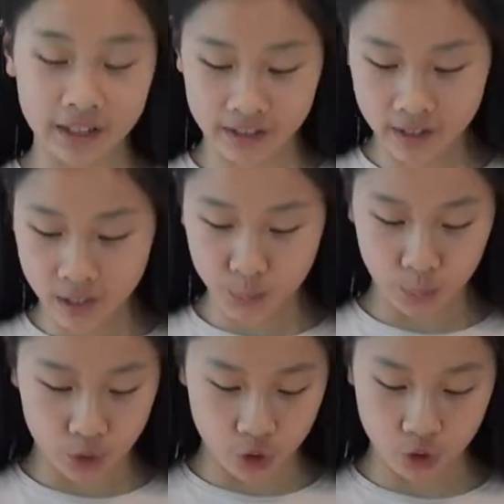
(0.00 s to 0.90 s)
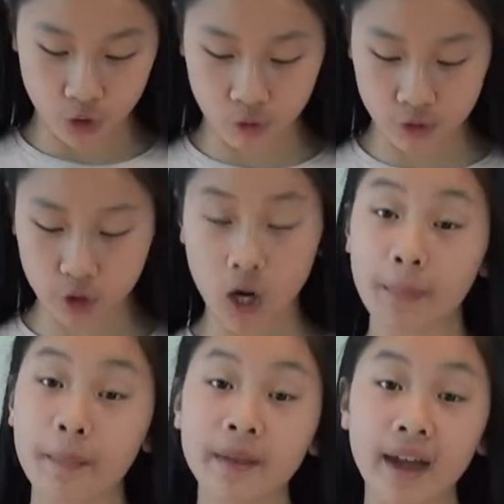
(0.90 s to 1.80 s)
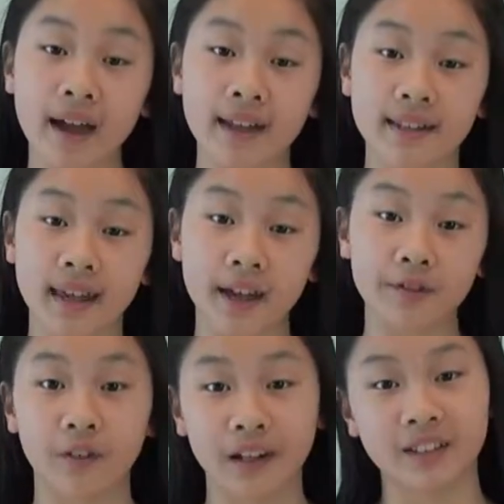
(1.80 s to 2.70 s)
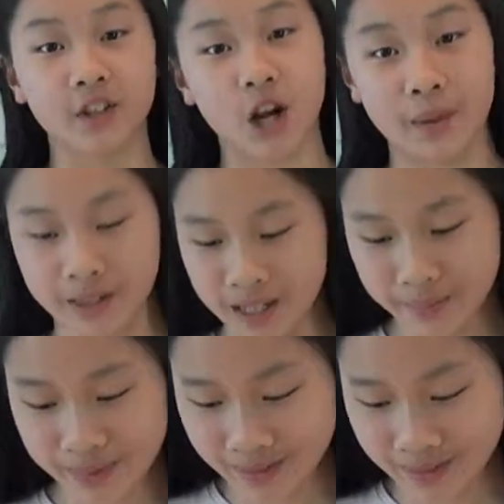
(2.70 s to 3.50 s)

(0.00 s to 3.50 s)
onions, we're just going to chop up the ends and finally chop it up.